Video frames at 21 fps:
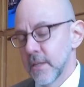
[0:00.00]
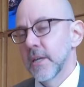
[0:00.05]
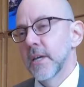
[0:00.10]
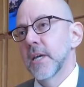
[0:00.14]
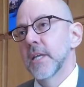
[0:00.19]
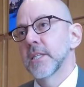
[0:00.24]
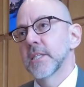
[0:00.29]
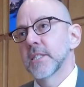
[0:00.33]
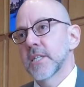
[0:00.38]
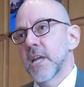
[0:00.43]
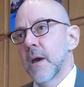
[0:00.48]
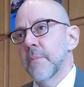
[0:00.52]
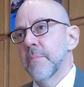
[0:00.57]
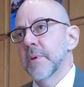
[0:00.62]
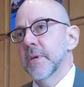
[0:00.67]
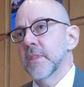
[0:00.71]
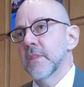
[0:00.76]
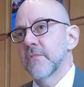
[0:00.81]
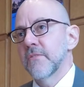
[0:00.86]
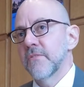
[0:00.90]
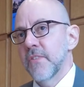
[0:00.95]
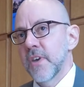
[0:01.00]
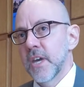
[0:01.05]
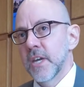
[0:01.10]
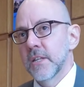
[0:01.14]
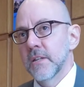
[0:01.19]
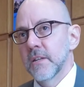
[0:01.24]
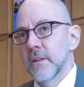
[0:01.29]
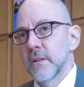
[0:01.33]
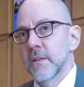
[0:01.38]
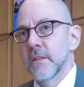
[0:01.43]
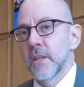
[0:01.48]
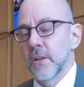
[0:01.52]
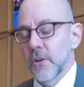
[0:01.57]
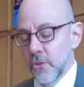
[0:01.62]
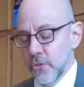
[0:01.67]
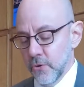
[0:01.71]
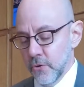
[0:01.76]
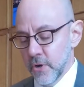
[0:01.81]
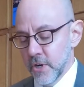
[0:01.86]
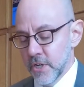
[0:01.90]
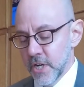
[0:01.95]
in stopping the fate that
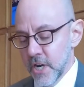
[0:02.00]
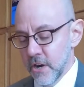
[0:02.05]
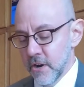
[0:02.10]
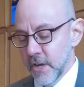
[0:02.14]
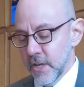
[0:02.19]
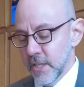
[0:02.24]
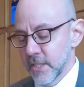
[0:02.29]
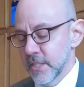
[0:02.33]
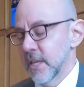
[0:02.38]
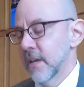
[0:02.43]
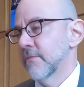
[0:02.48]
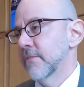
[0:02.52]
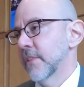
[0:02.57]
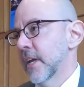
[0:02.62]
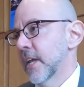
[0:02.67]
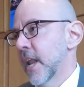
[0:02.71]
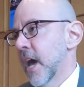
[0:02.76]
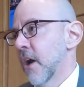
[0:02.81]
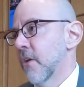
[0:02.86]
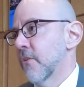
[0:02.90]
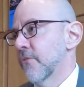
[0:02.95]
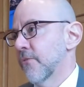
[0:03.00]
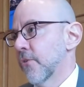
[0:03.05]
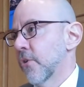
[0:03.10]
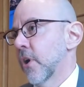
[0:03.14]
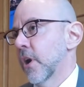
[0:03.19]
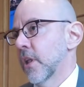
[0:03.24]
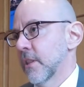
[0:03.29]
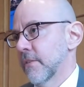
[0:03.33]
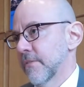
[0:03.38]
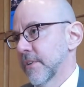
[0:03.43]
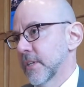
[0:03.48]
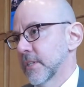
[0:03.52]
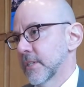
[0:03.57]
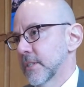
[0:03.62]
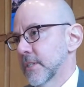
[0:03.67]
authoritarians have laid out for all of us.